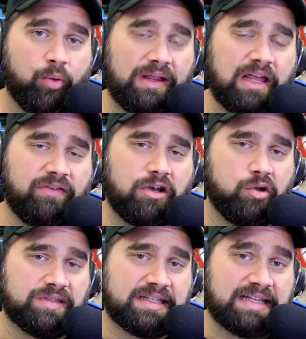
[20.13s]
But we live in a
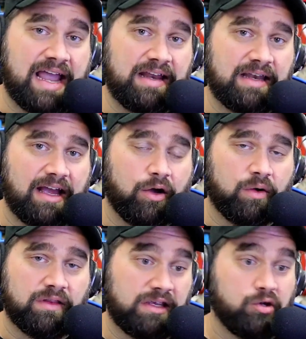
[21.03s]
new society
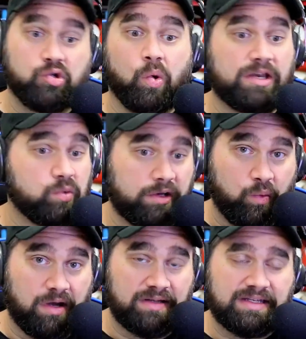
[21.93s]
now, in the year
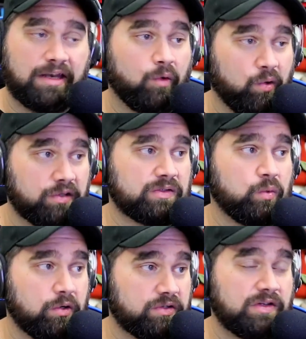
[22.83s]
2021. It's getting worse
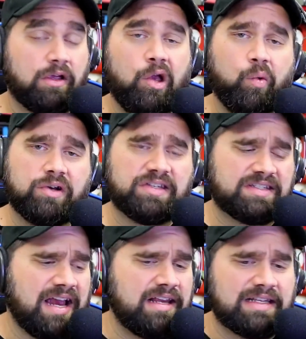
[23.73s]
and worse, where
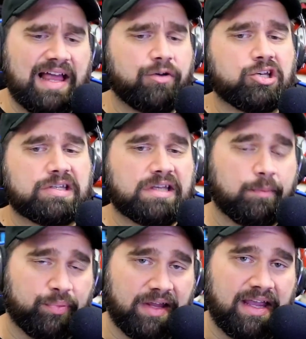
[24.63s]
society's allowed to just
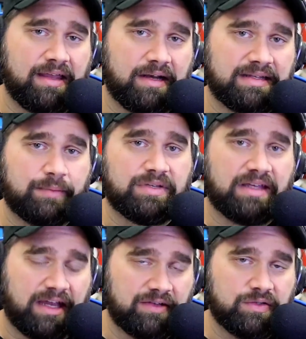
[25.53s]
complain and attempt
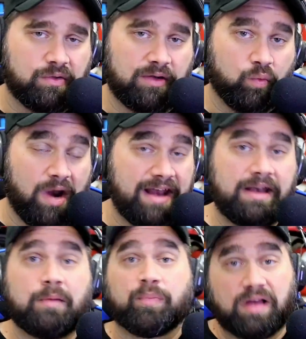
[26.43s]
to cancel and write in a